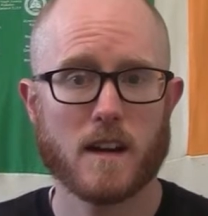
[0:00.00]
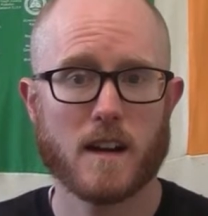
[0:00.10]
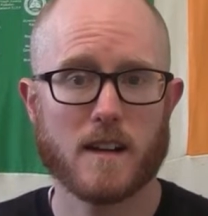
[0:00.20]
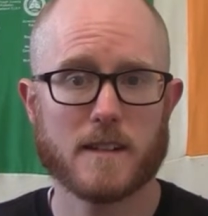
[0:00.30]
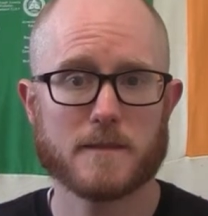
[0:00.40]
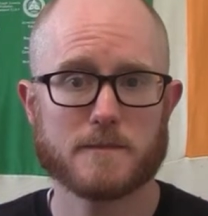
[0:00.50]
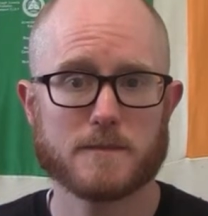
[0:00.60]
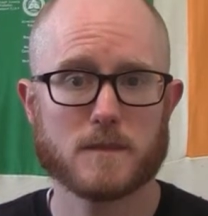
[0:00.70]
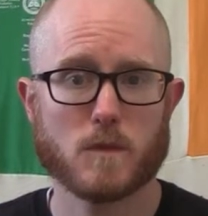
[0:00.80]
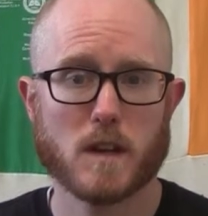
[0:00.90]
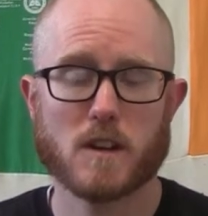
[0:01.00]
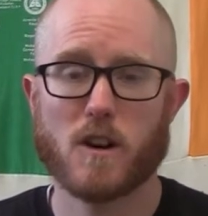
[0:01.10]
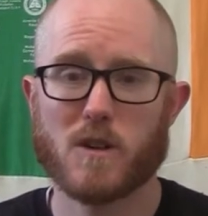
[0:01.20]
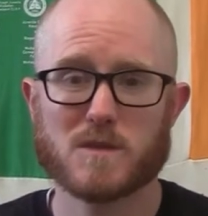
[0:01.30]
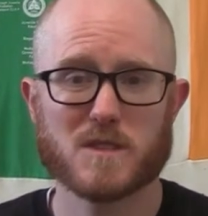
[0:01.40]
Um, we can
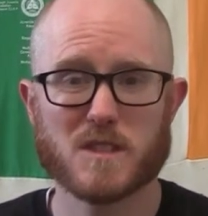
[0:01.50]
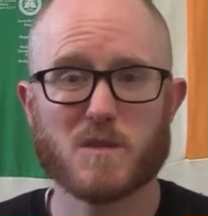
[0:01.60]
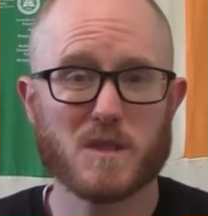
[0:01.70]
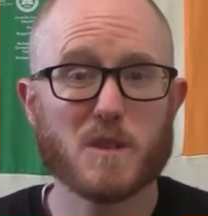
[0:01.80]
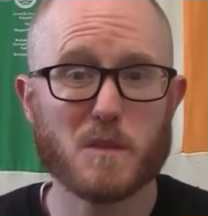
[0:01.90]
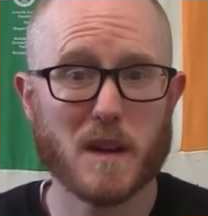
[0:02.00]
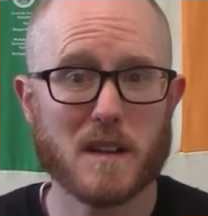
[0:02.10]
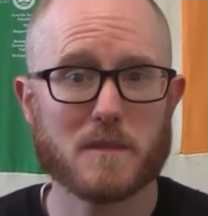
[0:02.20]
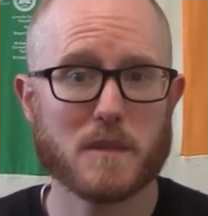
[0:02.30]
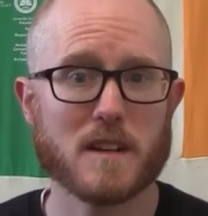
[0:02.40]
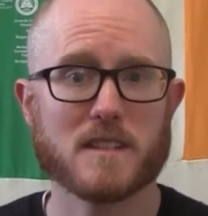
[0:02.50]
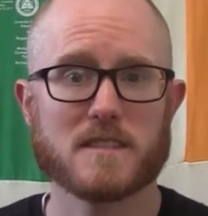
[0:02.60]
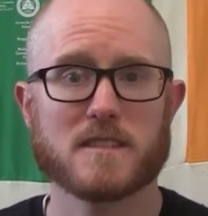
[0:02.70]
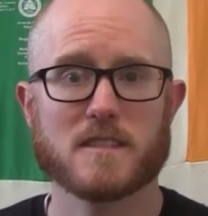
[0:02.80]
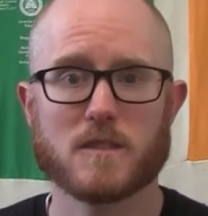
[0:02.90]
all just do a little bit,
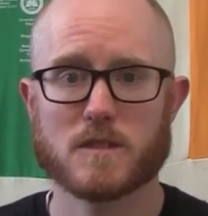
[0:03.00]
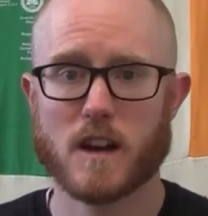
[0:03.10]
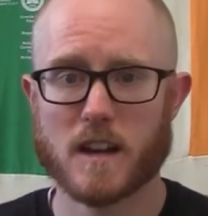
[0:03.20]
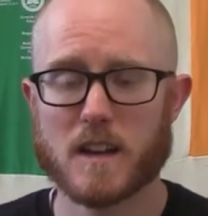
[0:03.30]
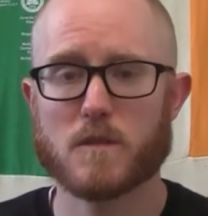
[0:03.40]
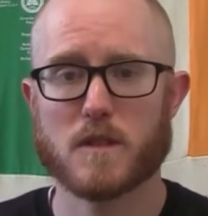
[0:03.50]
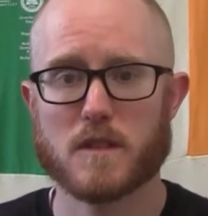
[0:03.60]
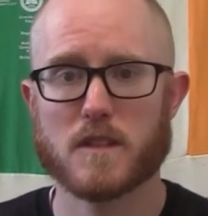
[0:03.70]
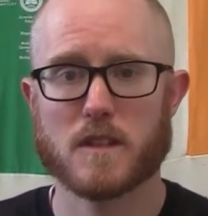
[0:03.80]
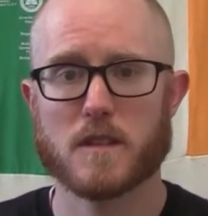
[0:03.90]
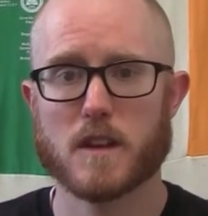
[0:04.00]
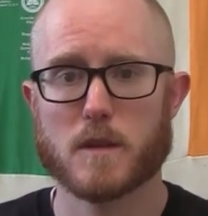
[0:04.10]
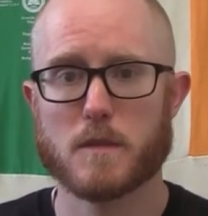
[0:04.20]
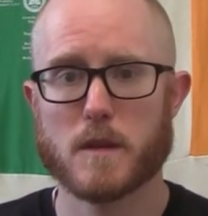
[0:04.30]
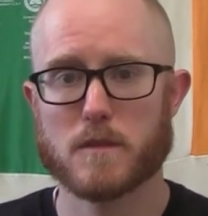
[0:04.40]
but you know, talking with the, the
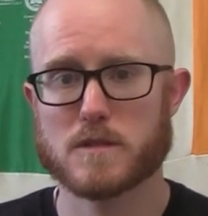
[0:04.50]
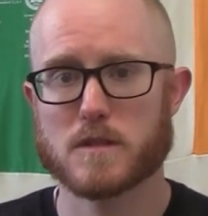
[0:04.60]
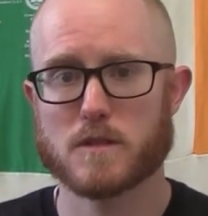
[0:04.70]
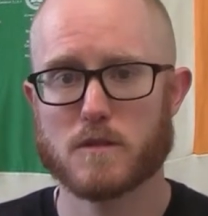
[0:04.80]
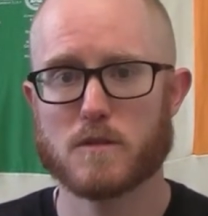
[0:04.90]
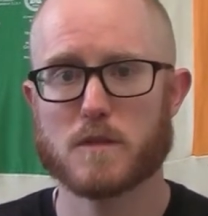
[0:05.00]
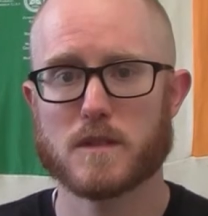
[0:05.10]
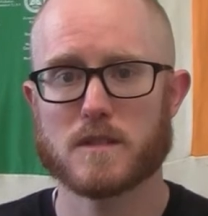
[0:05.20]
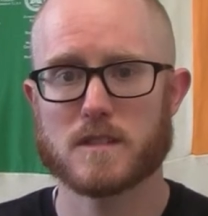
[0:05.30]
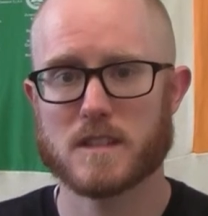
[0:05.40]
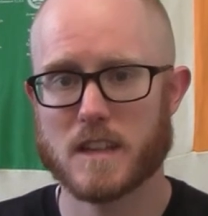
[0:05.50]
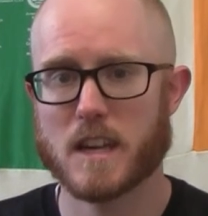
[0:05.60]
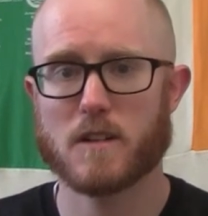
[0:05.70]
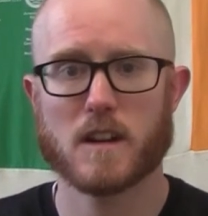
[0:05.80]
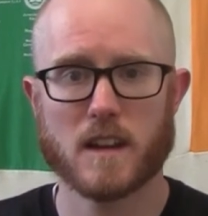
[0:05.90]
other members of the group and just
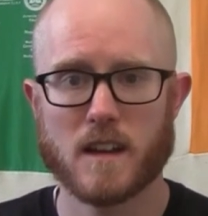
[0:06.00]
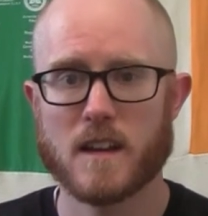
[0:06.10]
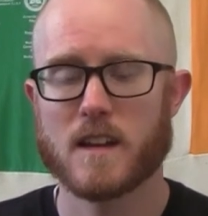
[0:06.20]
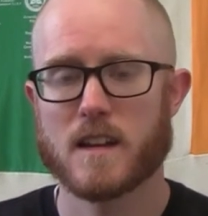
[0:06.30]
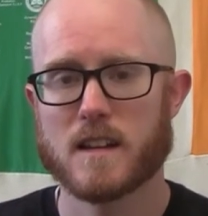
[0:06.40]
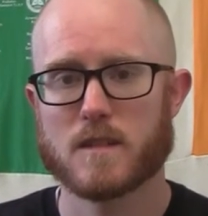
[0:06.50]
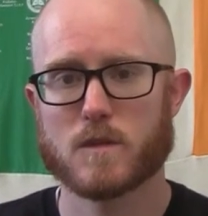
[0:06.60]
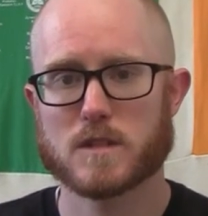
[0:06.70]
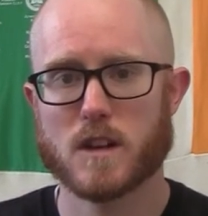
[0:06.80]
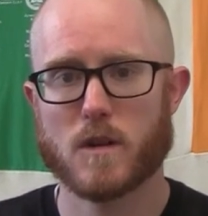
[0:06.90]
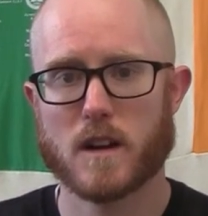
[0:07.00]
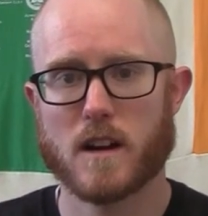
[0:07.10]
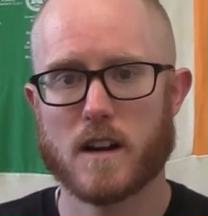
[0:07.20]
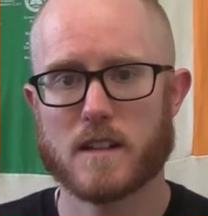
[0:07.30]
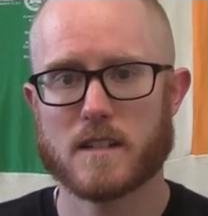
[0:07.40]
hearing what's going
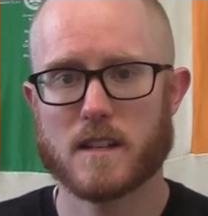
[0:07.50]
on